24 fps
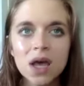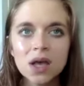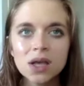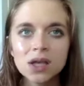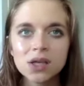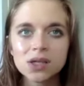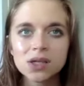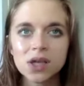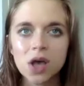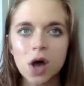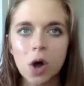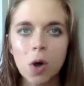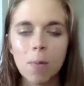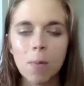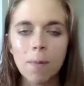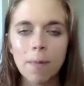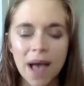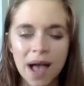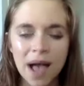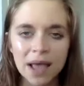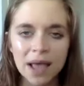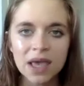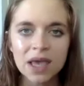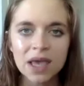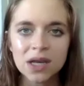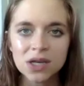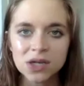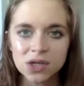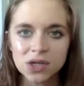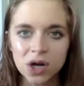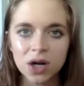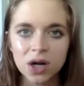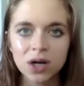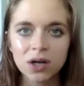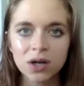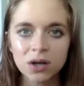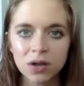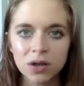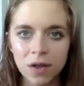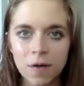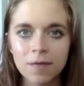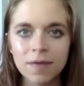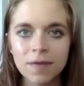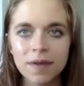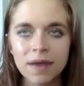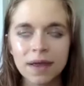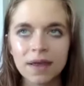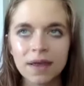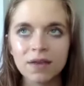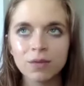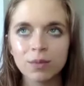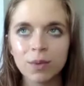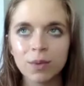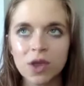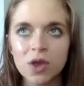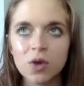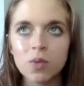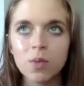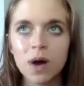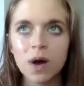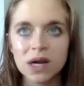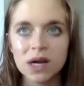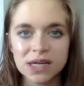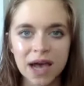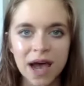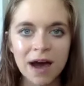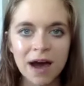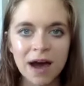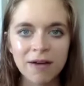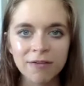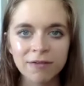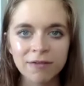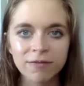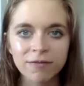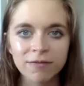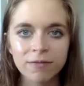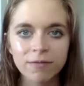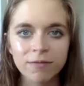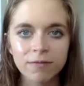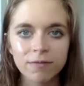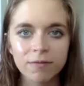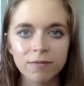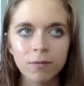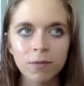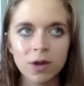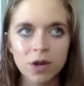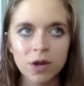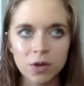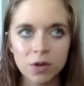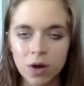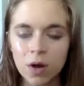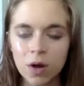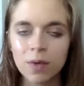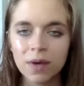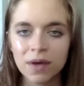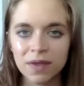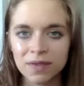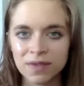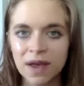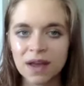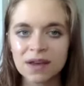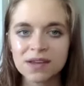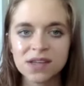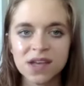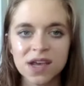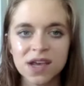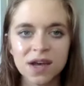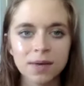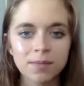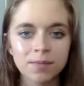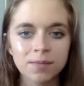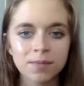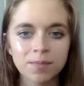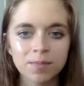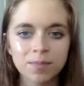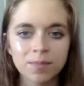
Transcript: So baggy, dark clothing is what you want to have when you go and get that tan.